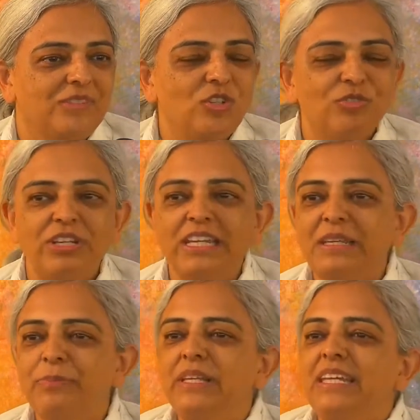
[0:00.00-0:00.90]
Do you
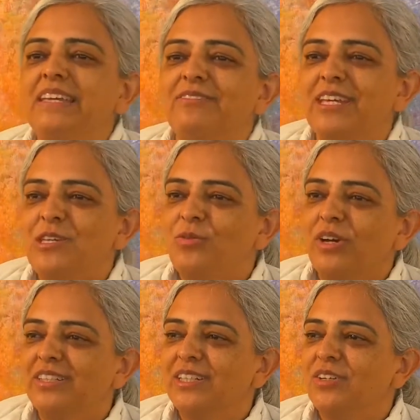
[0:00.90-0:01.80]
really believe that you
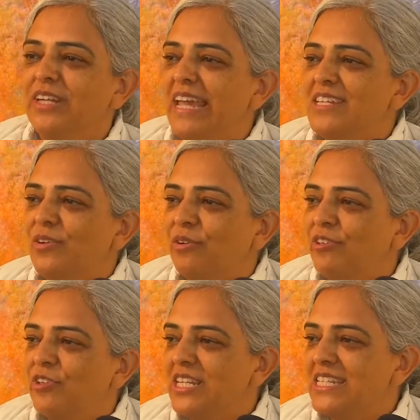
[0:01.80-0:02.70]
are the creator
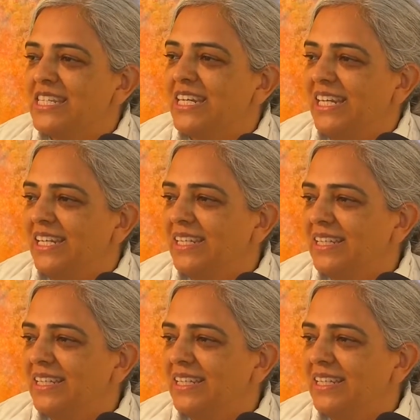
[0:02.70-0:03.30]
of your destiny?